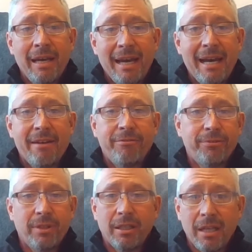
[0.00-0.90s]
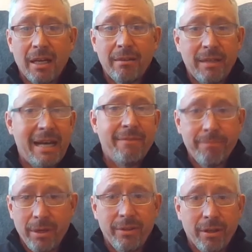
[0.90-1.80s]

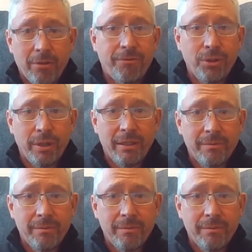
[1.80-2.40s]
they're affluent.